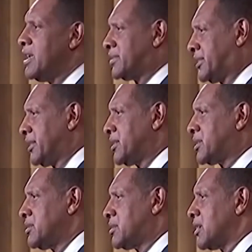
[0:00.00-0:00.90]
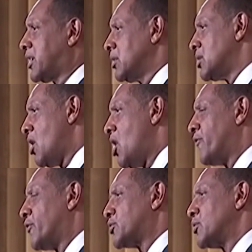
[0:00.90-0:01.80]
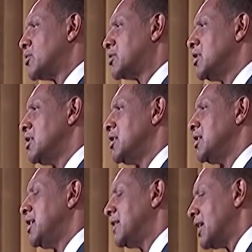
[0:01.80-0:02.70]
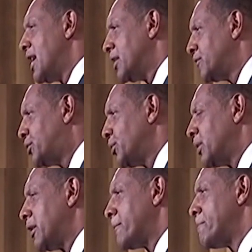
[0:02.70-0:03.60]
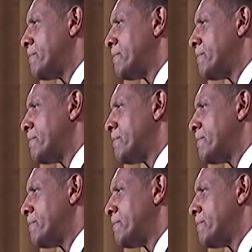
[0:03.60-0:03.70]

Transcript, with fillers: and citizens killing officers in the line of duty.